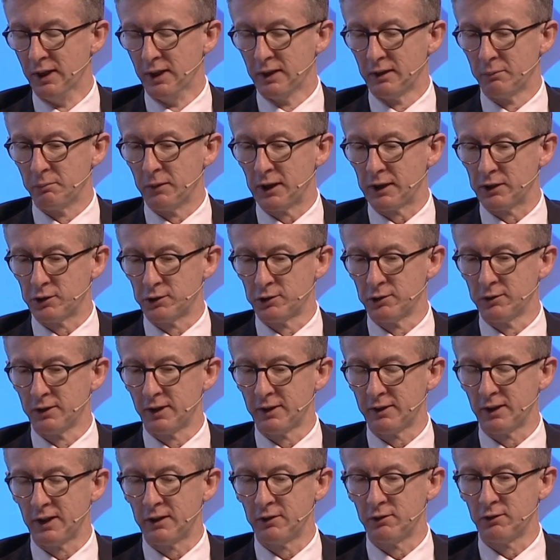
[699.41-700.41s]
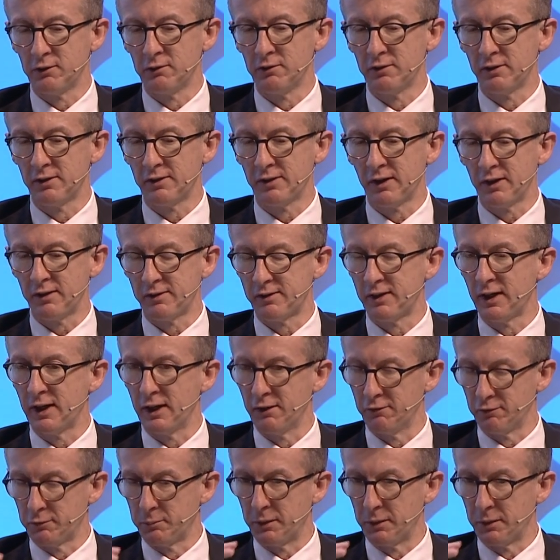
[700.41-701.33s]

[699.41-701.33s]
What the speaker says: make sure that end users are served.